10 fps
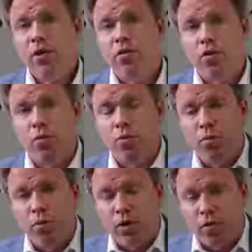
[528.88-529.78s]
So,
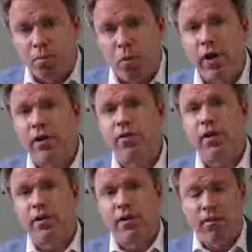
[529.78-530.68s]
the point is
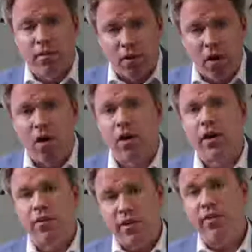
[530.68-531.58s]
that there are
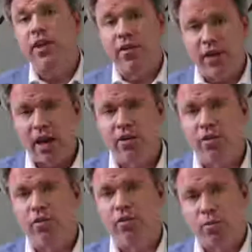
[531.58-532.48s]
existing
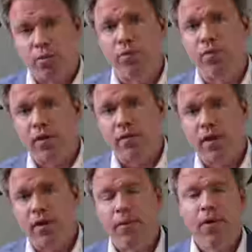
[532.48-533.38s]
standards and rules out
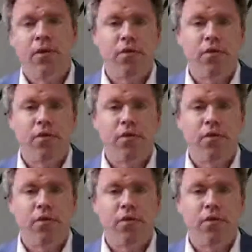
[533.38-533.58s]
there.